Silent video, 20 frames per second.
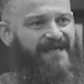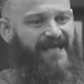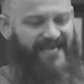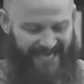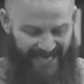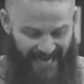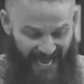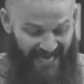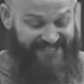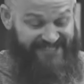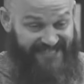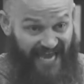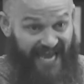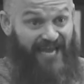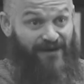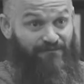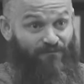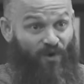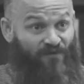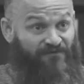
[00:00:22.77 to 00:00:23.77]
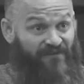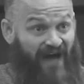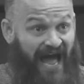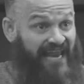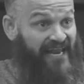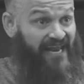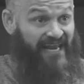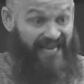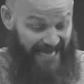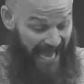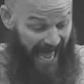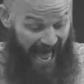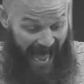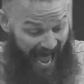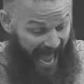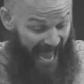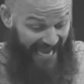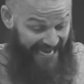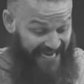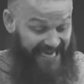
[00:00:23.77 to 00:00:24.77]
Can I say it more violently?
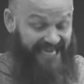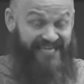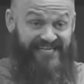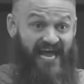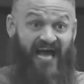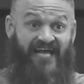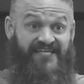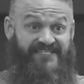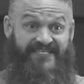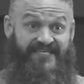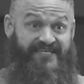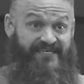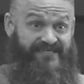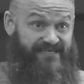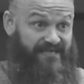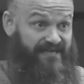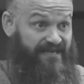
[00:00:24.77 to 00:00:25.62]
He doesn't.